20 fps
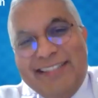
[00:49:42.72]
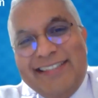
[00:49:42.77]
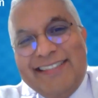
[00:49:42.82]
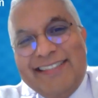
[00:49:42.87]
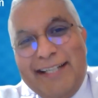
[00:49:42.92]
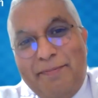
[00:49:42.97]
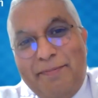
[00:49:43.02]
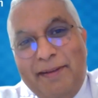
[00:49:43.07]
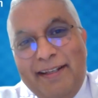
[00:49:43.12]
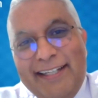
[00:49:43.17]

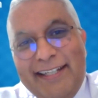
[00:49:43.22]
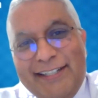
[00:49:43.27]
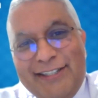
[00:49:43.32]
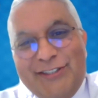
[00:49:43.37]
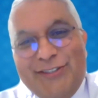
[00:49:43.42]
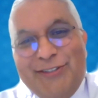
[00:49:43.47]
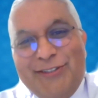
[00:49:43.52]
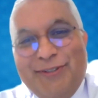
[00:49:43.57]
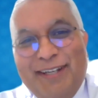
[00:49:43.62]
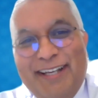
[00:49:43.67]
stepping
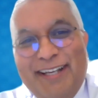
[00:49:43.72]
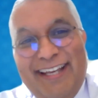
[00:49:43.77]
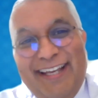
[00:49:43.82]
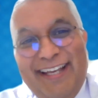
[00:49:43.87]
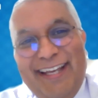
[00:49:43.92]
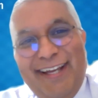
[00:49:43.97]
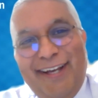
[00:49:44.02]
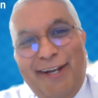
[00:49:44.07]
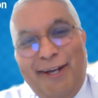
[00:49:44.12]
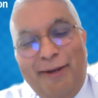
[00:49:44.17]
into
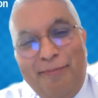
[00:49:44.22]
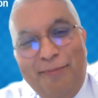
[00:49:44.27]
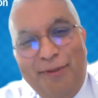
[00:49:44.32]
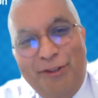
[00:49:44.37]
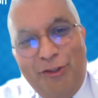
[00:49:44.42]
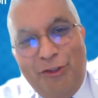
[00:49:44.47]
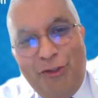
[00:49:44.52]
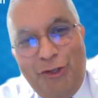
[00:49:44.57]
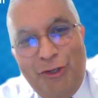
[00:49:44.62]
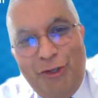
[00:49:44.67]

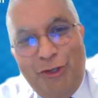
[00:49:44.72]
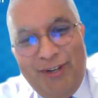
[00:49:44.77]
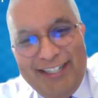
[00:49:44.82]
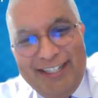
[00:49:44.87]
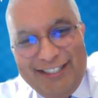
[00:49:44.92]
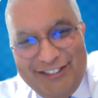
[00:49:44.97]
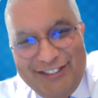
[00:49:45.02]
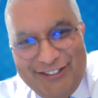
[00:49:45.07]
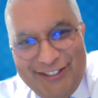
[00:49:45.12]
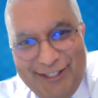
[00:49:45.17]

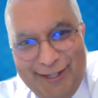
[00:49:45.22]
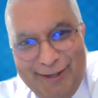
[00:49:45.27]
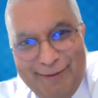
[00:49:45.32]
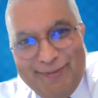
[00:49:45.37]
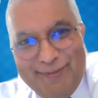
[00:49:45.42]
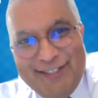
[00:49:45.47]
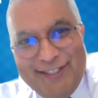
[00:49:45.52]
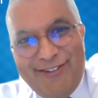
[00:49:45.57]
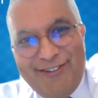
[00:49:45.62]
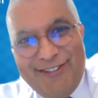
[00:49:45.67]
US
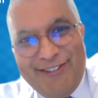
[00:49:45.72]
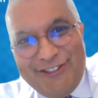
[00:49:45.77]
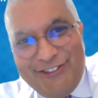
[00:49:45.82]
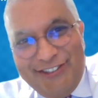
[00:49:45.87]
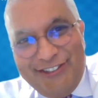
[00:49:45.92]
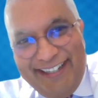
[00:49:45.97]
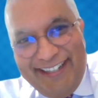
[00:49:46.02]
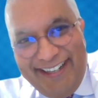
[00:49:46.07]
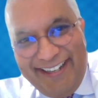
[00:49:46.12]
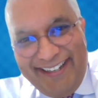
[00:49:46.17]

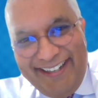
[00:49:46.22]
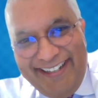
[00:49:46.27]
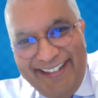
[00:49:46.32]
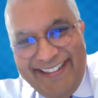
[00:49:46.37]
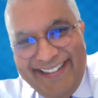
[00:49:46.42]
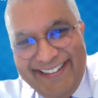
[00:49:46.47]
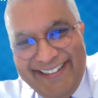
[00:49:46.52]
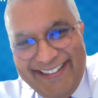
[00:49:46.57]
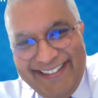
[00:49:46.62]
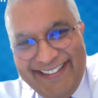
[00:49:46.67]
territory here.
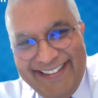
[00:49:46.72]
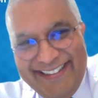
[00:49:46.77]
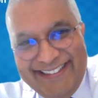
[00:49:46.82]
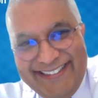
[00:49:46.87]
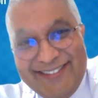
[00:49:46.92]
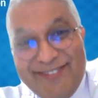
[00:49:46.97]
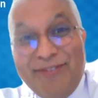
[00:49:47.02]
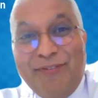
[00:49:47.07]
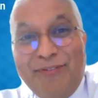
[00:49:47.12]
So